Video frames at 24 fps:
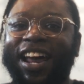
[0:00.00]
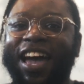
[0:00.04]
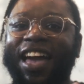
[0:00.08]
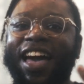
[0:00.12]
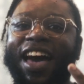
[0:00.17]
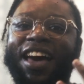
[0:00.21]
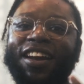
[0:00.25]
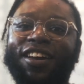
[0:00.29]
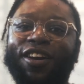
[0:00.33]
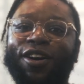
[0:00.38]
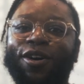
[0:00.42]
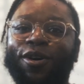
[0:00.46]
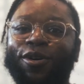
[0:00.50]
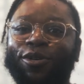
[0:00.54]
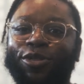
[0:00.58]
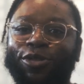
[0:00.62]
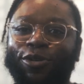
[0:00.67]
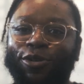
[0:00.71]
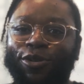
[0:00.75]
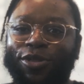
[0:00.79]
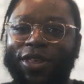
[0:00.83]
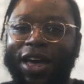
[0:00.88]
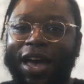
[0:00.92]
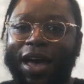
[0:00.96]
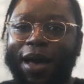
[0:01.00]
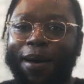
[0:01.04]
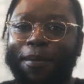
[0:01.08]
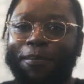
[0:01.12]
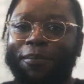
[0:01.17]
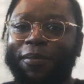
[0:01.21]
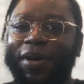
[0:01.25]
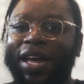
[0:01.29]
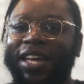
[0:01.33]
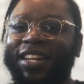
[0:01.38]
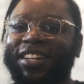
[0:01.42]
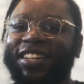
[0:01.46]
I got to go through
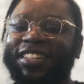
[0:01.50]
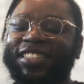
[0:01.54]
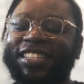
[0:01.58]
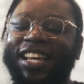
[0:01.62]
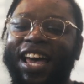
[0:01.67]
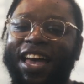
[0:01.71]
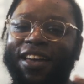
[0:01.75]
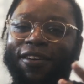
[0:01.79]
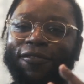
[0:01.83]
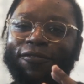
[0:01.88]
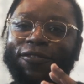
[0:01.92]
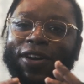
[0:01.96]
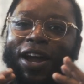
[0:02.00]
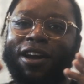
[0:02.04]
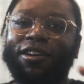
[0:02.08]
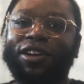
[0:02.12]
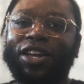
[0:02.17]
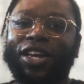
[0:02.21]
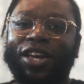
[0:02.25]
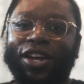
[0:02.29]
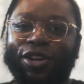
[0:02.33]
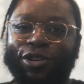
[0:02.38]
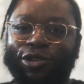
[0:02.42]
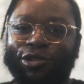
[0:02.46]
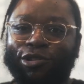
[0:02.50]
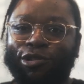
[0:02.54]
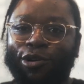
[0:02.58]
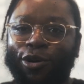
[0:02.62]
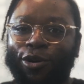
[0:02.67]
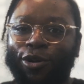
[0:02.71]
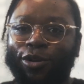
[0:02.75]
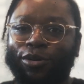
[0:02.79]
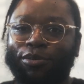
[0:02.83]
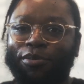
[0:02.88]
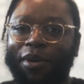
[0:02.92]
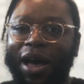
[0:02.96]
them, and it's like very
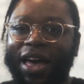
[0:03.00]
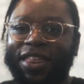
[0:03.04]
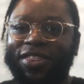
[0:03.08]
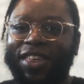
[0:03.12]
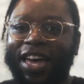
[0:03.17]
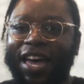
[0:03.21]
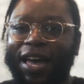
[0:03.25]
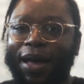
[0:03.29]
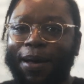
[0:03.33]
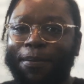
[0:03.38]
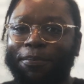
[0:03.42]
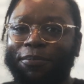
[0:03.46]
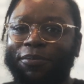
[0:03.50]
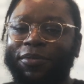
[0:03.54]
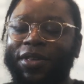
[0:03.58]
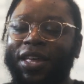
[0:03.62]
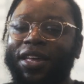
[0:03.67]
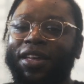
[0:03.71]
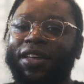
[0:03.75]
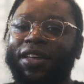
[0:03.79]
controlled by them.